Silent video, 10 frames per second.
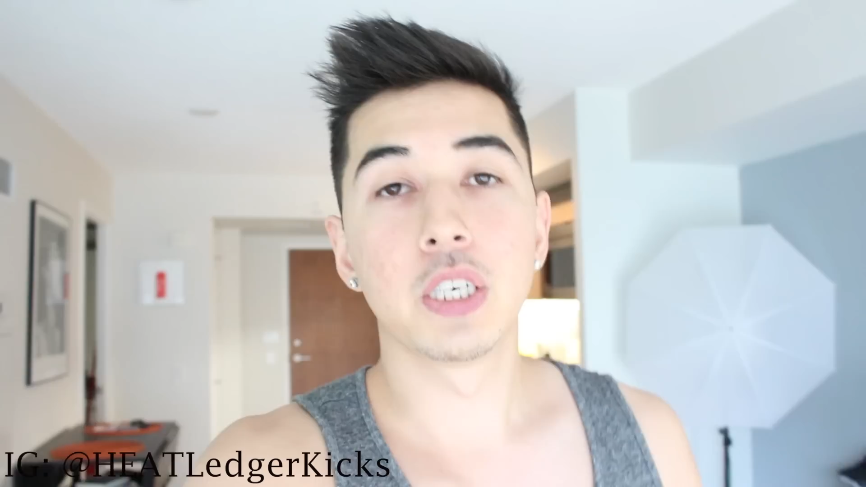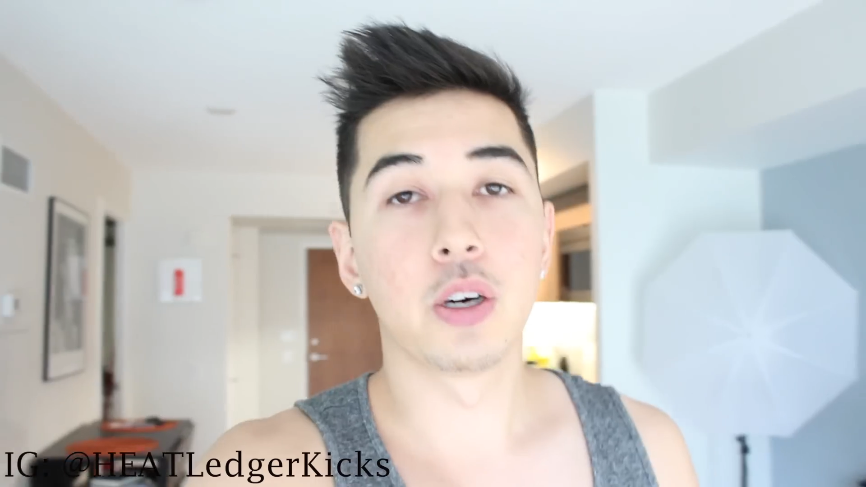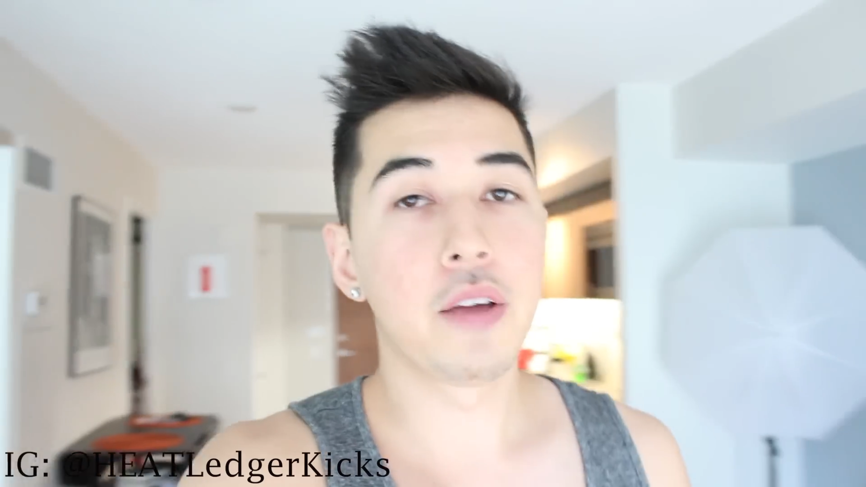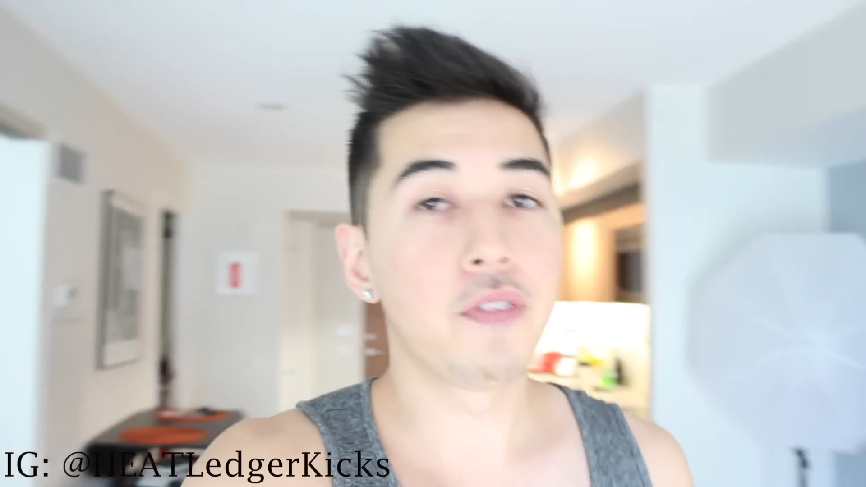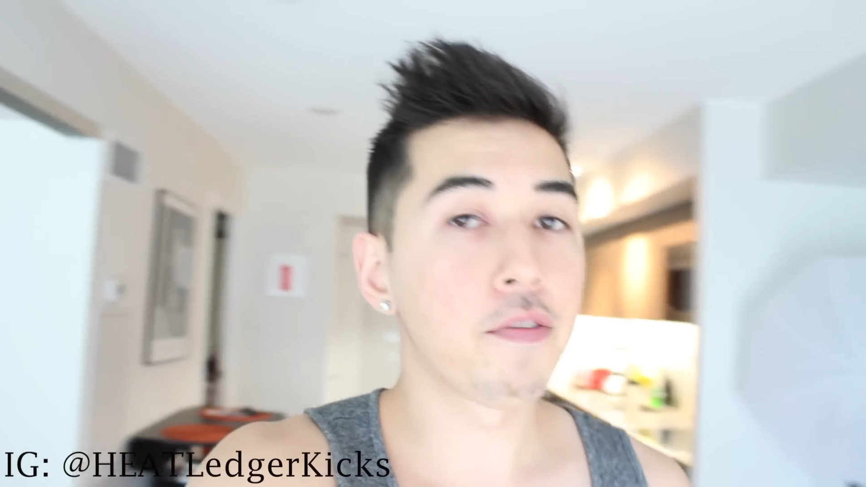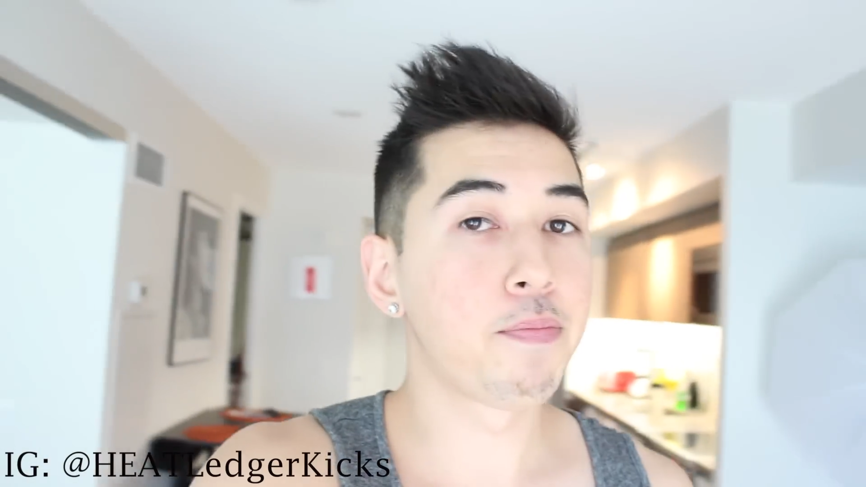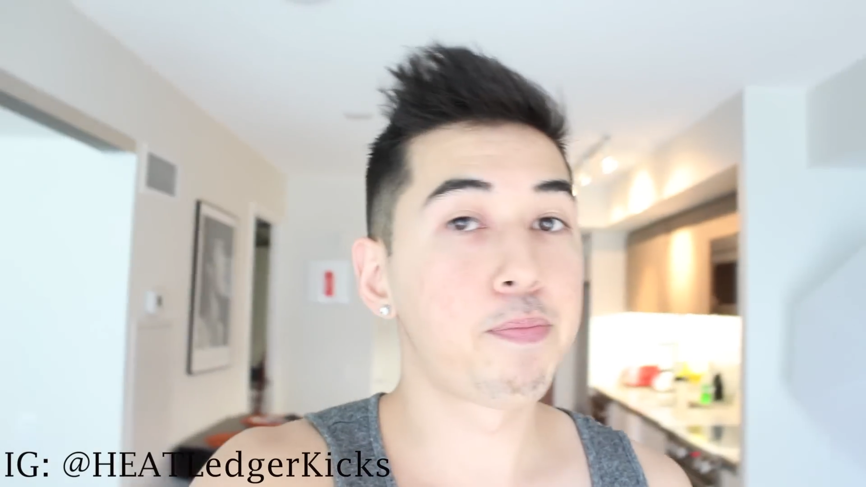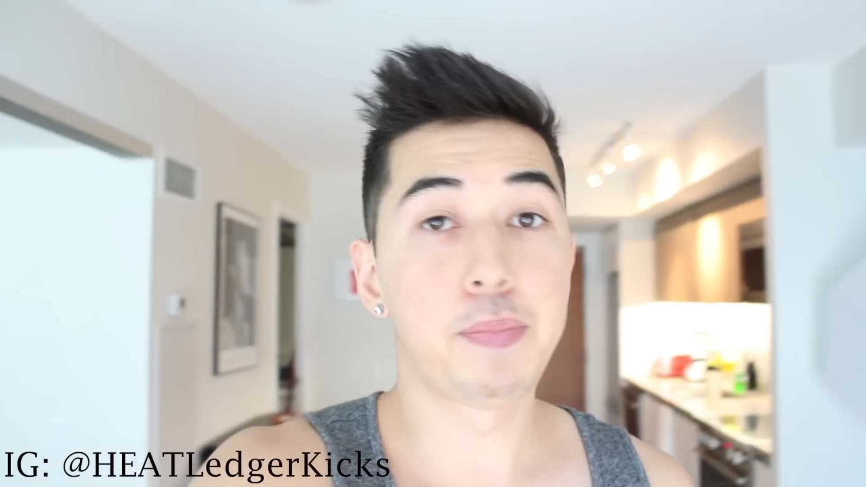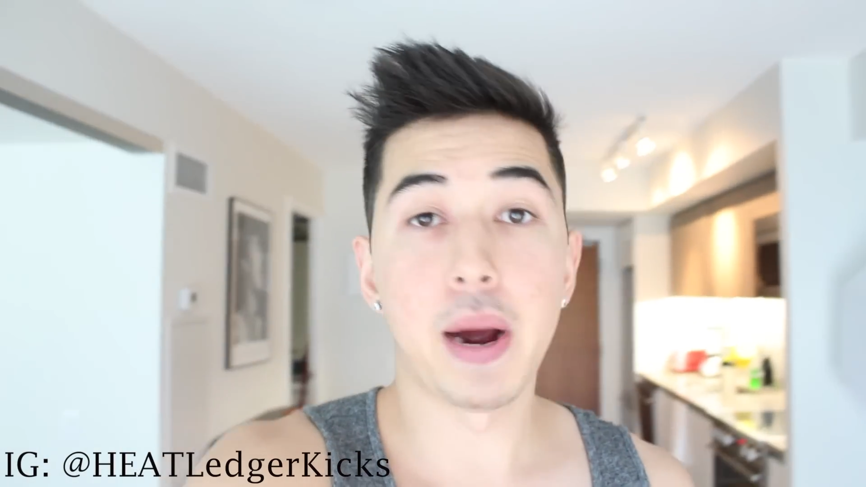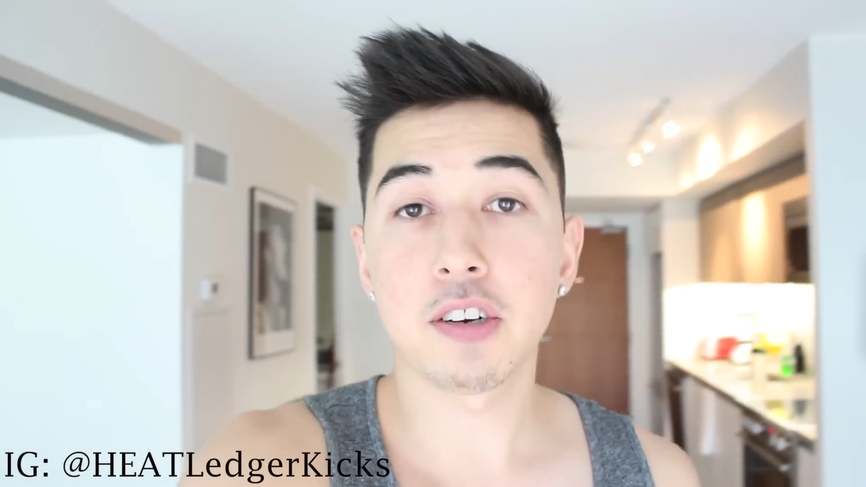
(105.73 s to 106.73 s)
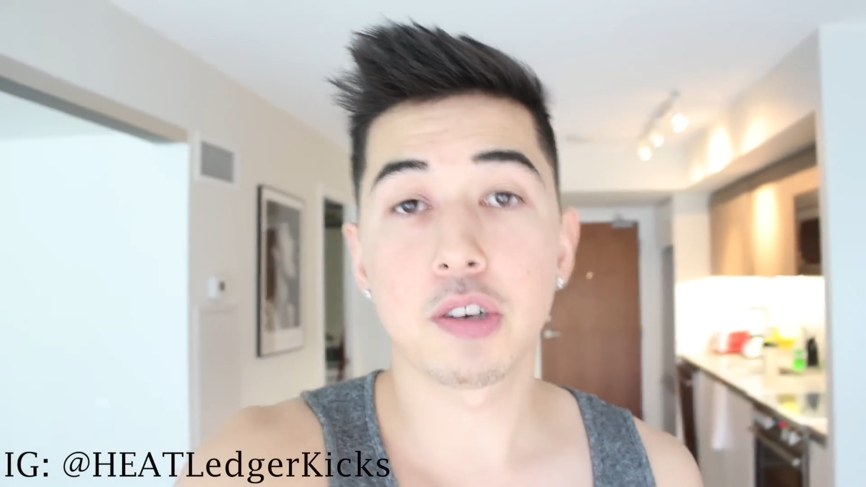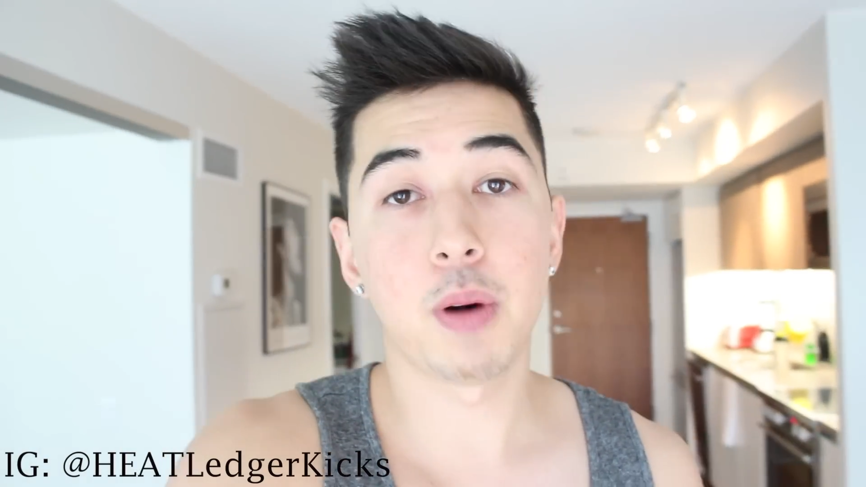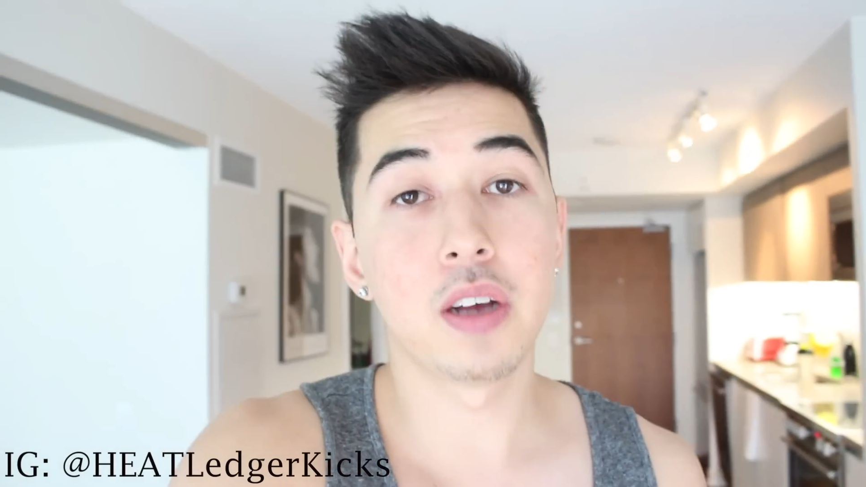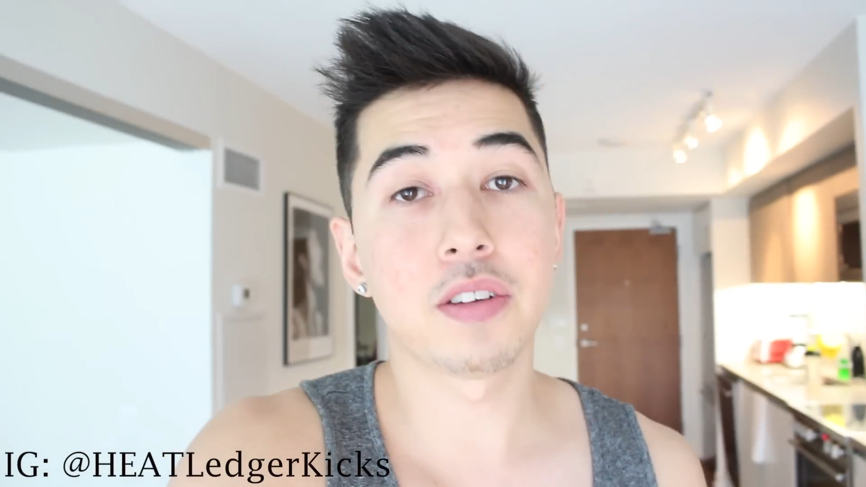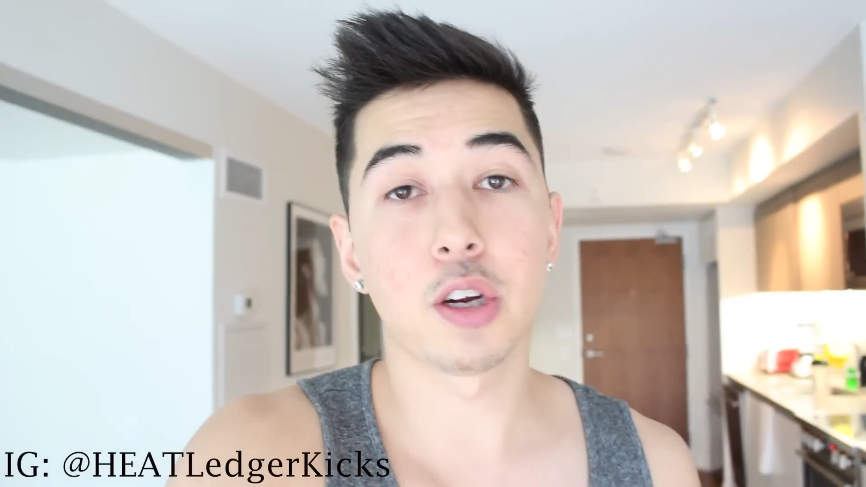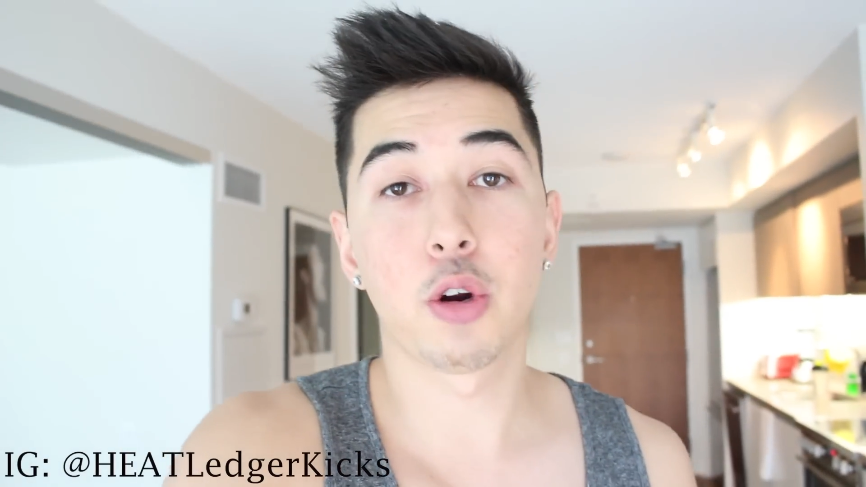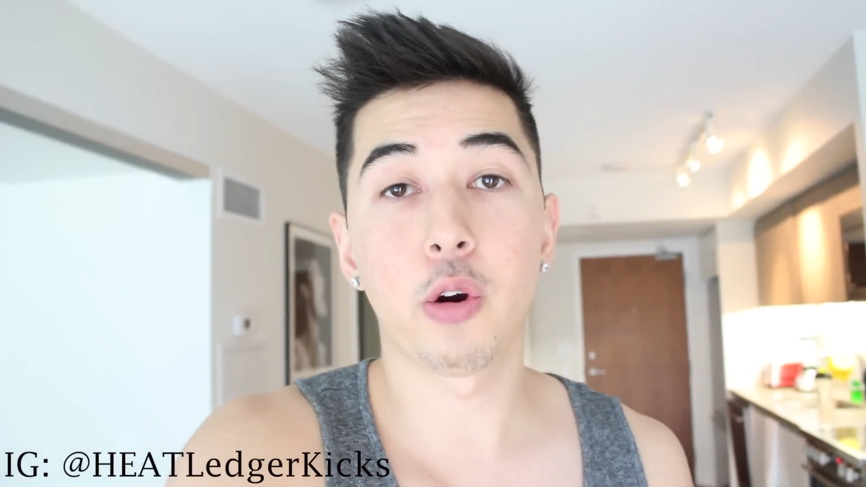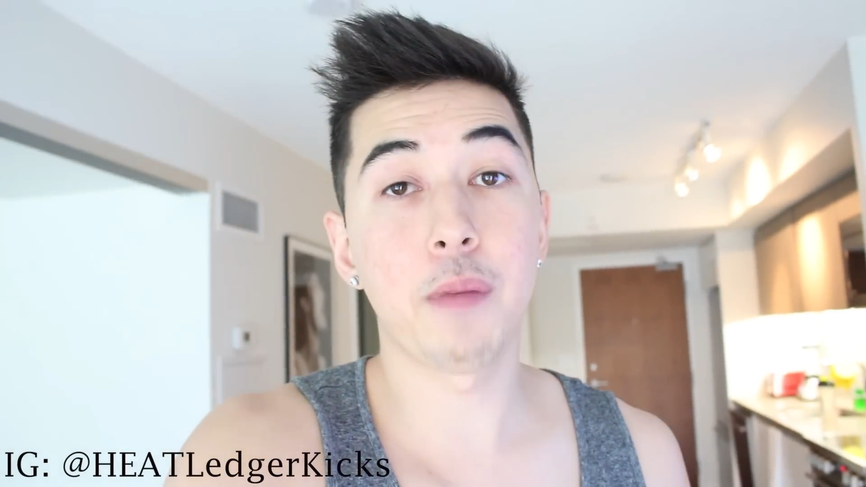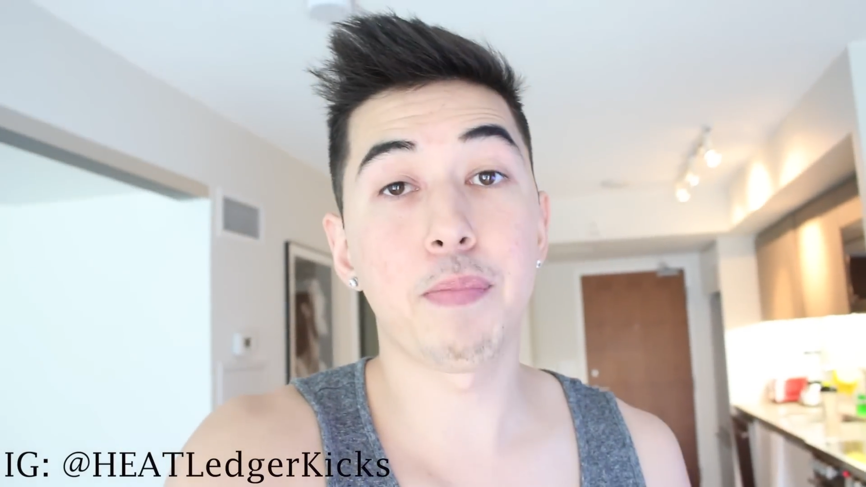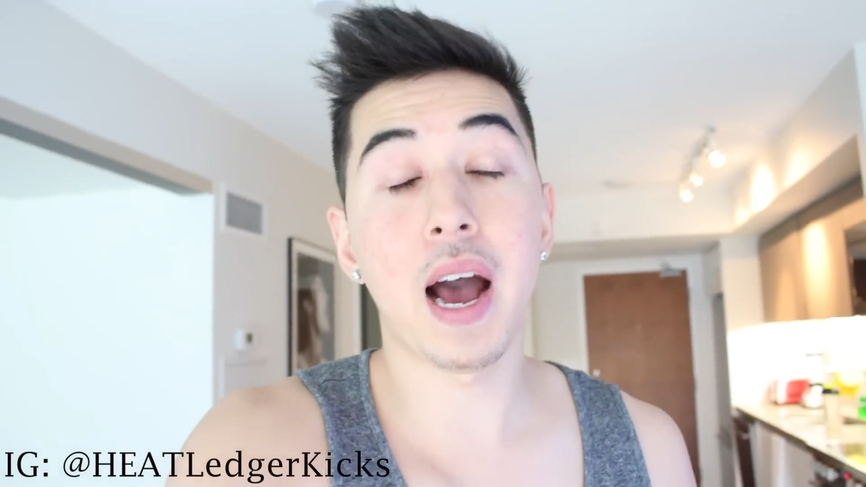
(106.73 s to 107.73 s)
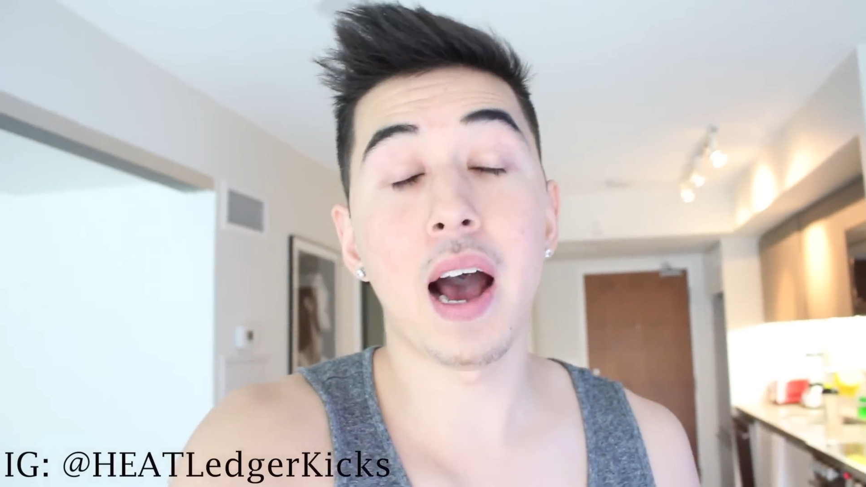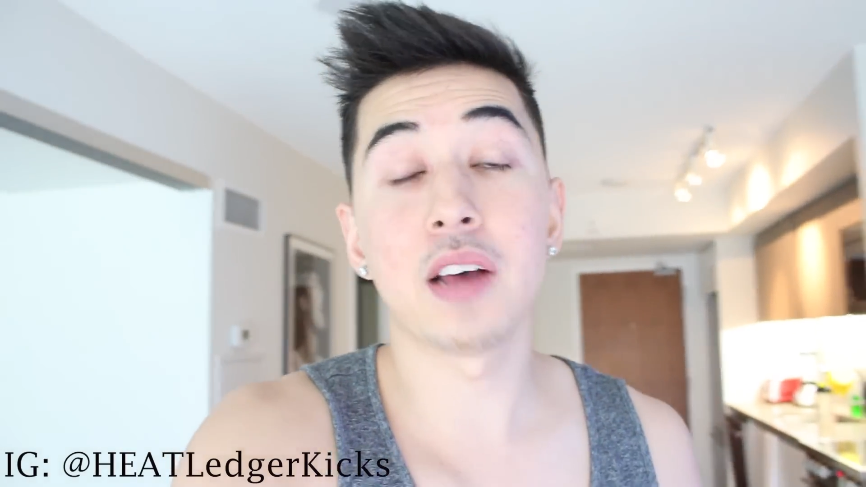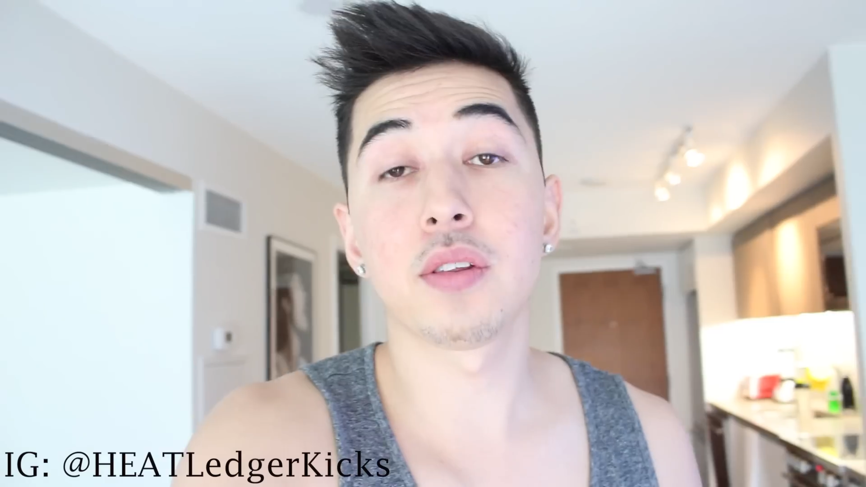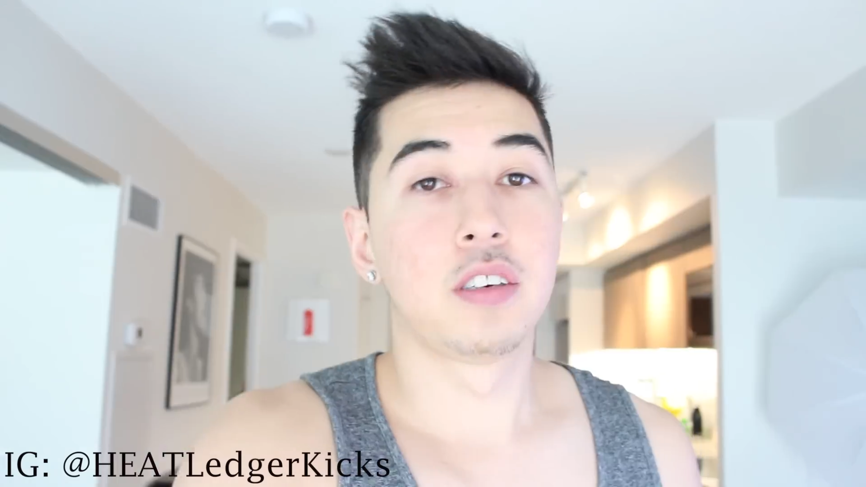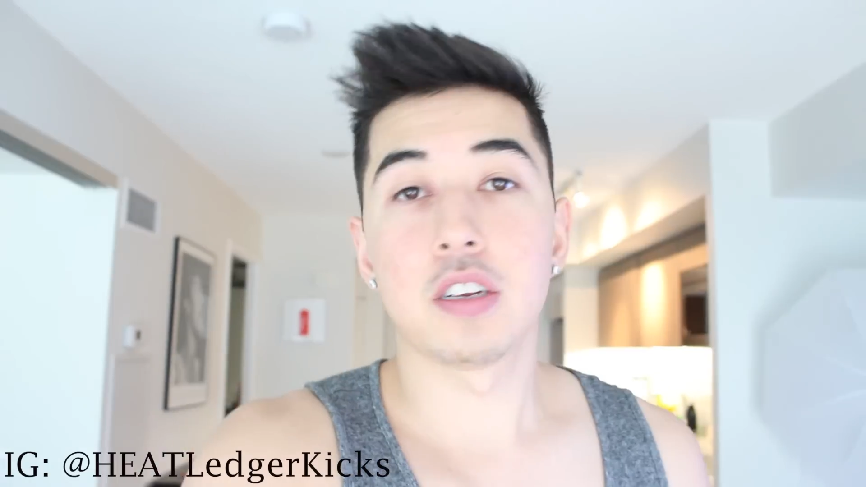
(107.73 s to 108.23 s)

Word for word: You know, even if basketball isn't a career path,